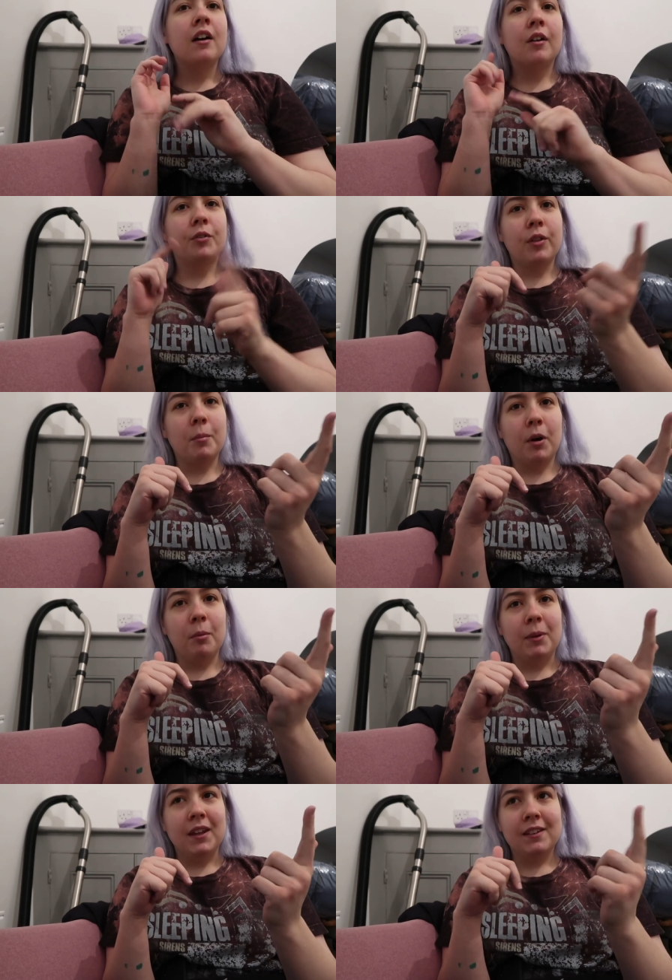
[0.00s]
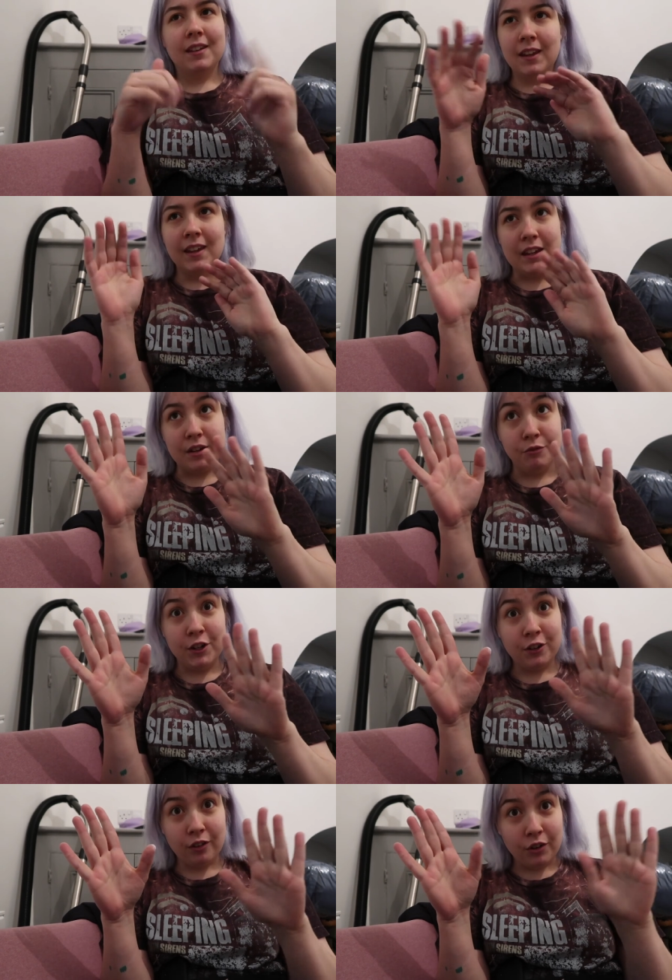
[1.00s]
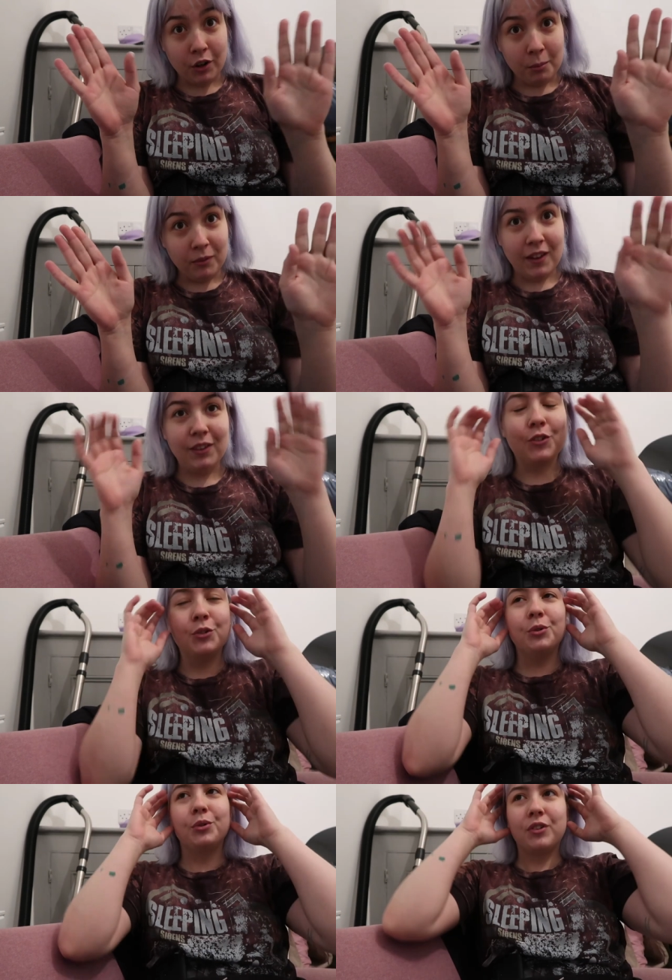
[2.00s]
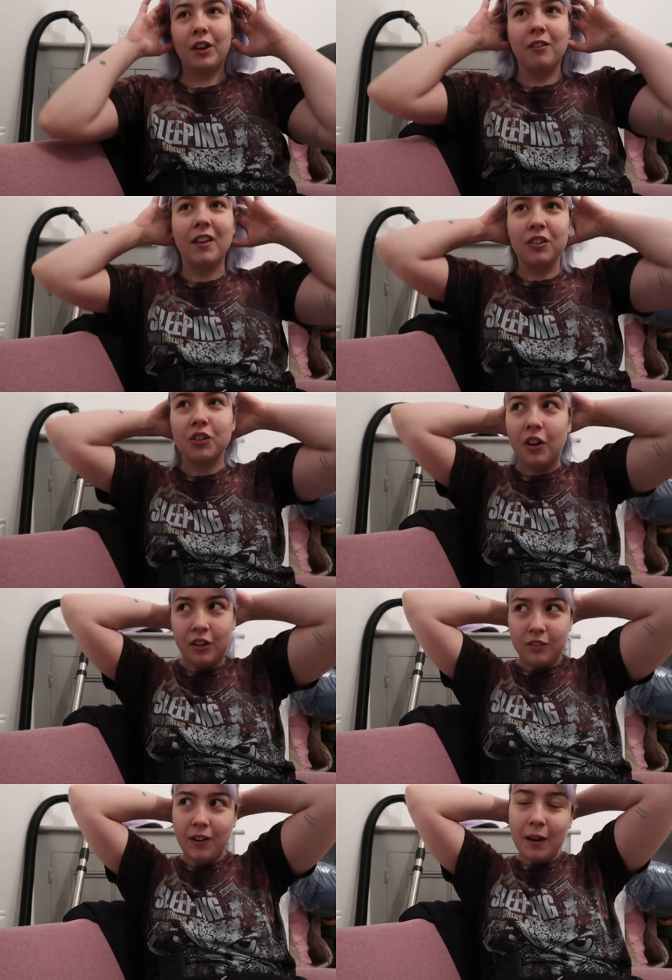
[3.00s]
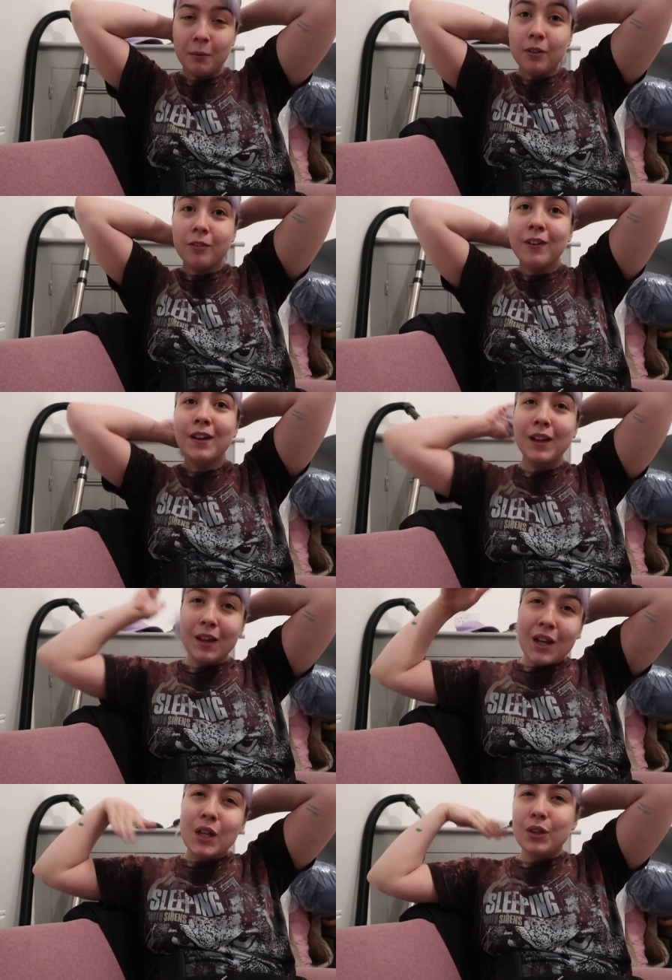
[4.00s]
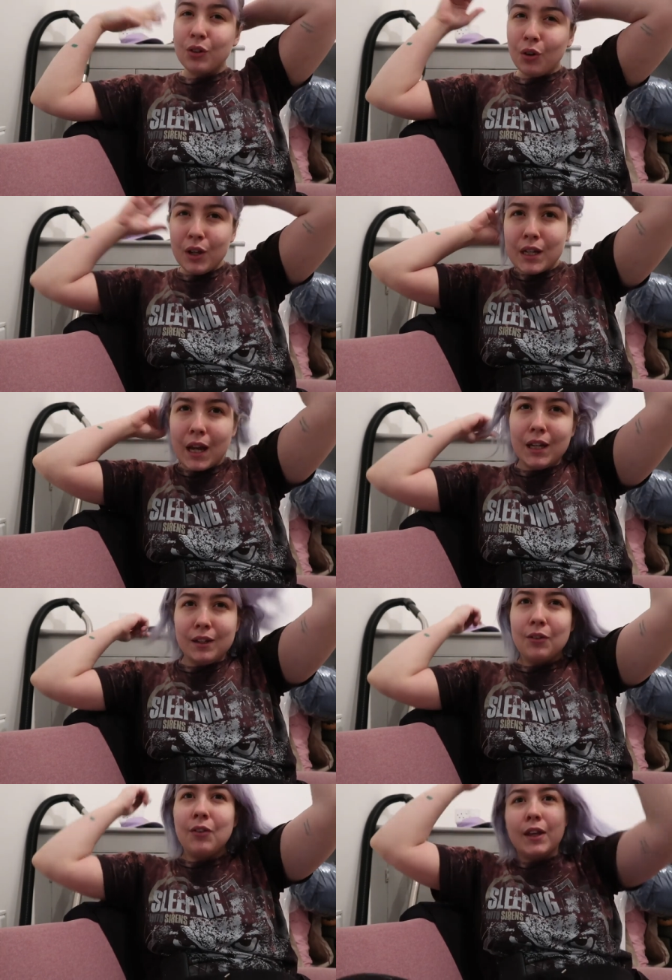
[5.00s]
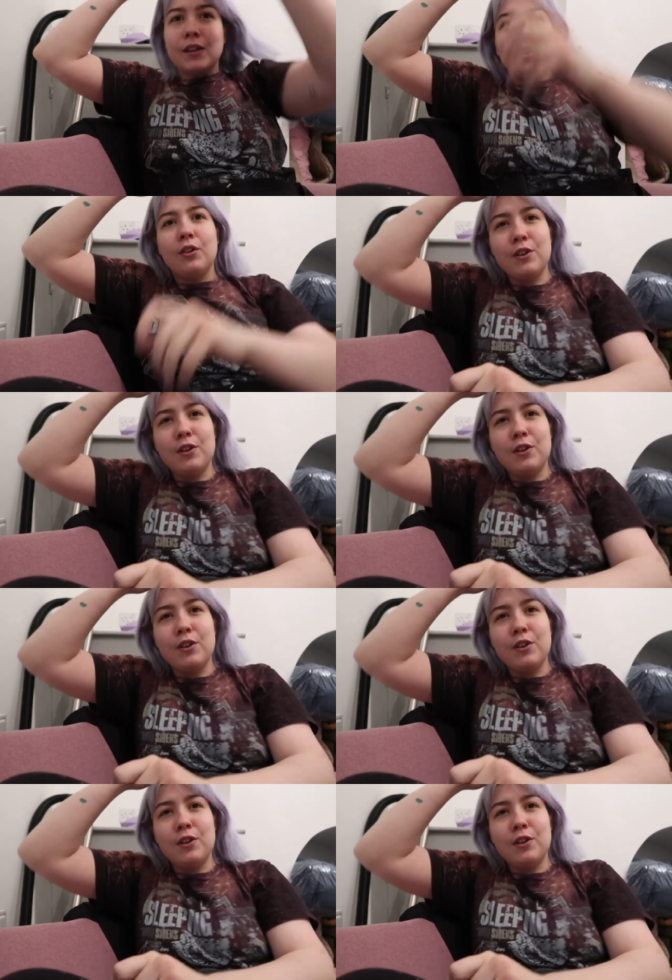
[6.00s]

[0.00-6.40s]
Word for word: I've done the bottom bit he can reach to the top without the stool. So that's kind of how we've started getting into things. I